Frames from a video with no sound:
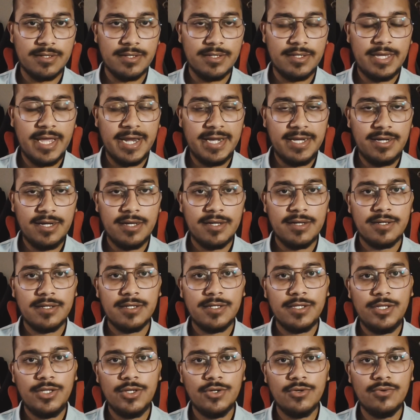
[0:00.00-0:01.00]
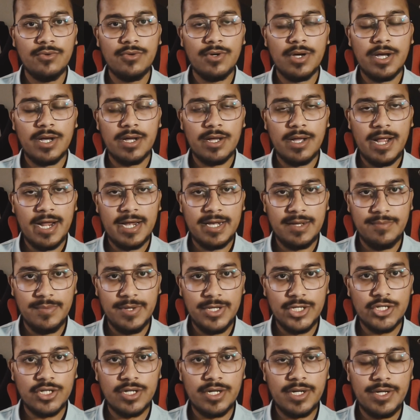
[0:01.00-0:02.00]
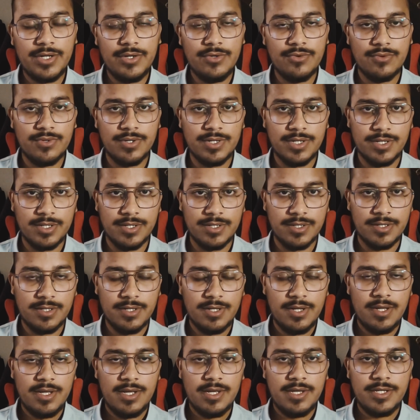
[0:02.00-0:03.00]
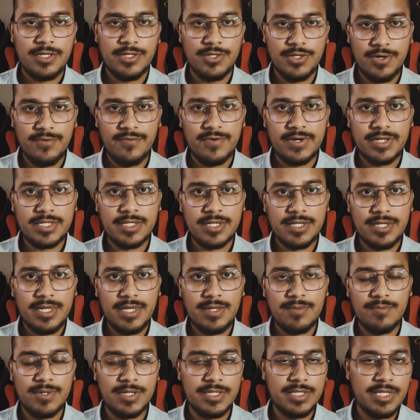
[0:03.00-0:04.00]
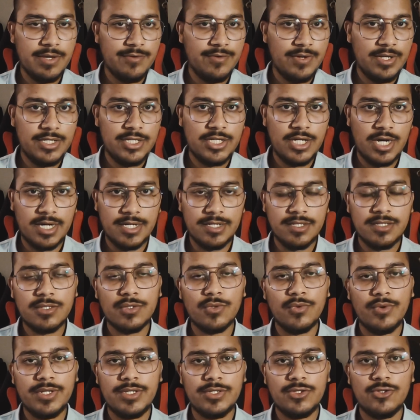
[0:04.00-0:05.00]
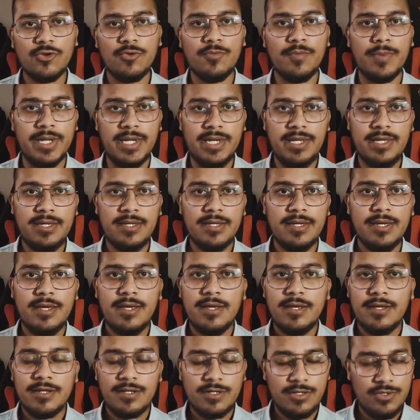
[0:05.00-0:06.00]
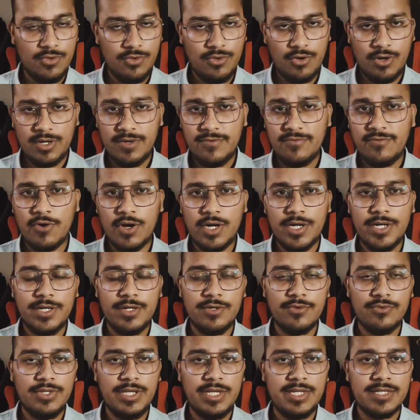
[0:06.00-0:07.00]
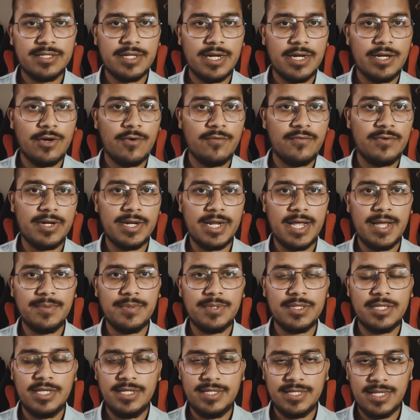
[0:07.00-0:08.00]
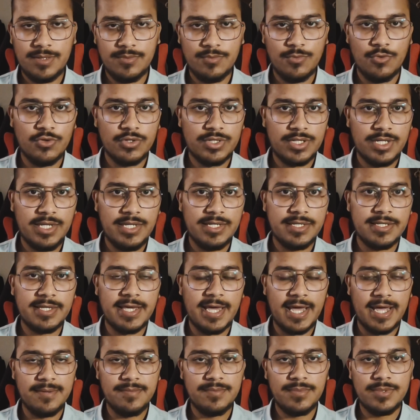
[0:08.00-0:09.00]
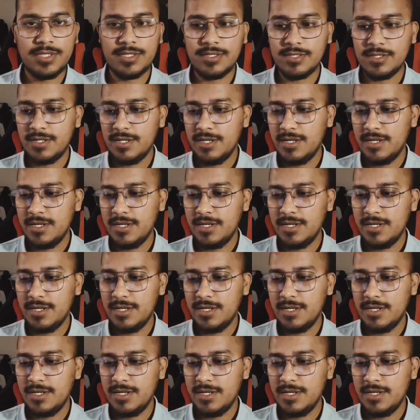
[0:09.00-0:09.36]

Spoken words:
get you admission into a university, but they will charge so and so money, do not fall into these kind of traps. These are mostly scams,